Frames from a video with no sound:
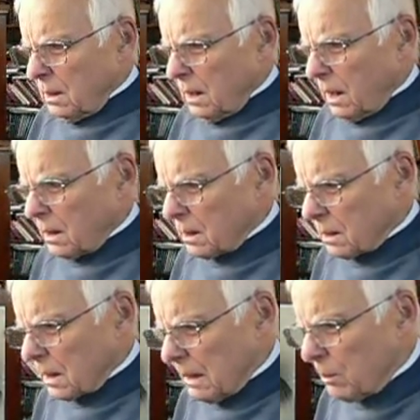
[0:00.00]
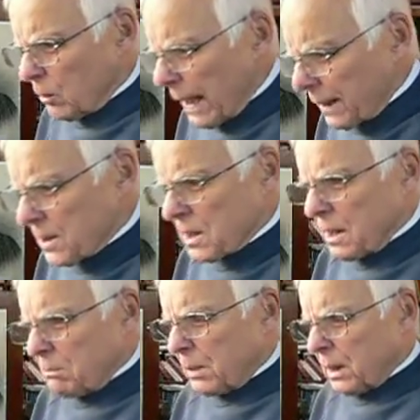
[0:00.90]
and
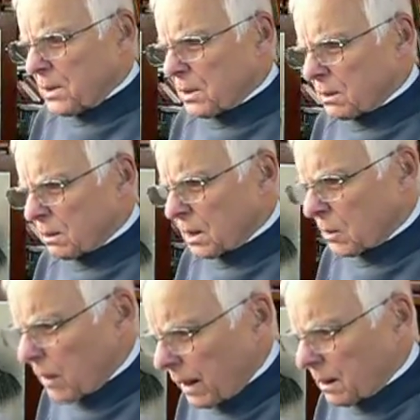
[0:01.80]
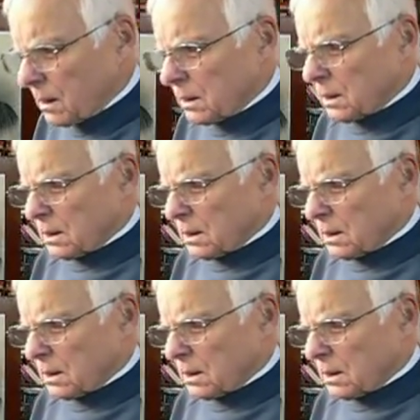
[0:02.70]
immorality, political correctness,